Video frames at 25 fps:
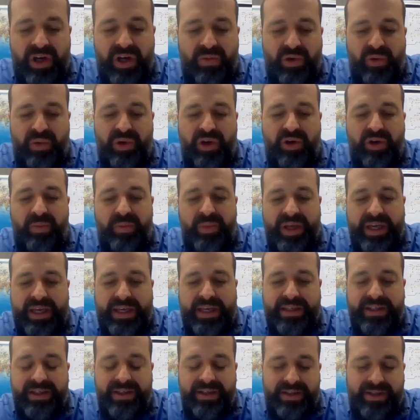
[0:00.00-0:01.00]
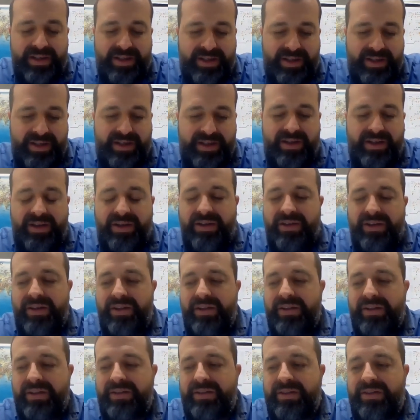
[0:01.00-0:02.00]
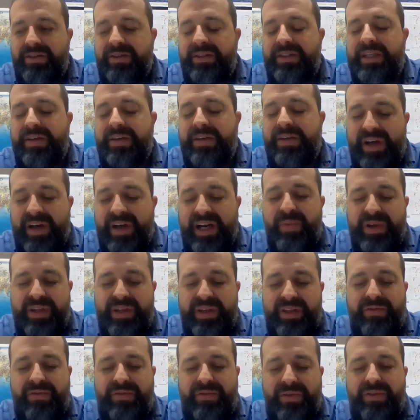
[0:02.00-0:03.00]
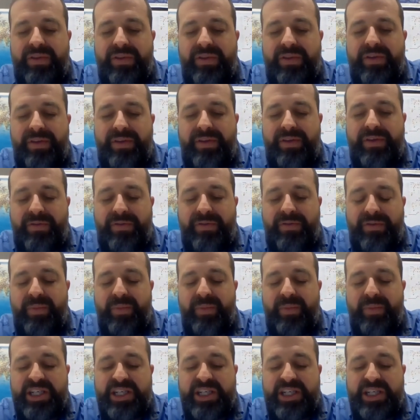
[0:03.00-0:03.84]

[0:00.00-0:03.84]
we will be developing the front